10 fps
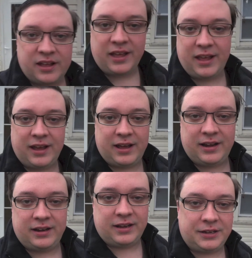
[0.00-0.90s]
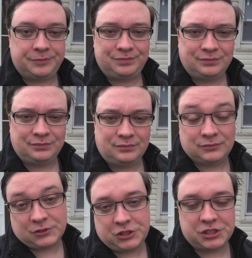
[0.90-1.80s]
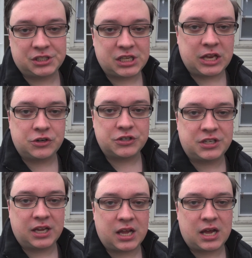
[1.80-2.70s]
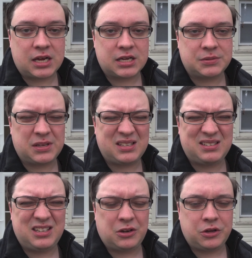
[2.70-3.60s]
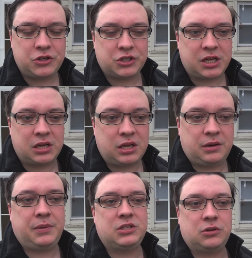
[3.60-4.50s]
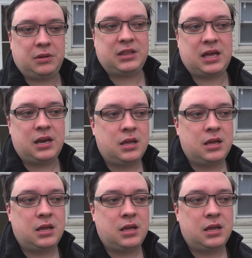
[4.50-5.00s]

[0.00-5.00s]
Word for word: and it's just interesting because we, usually in a big storm like that,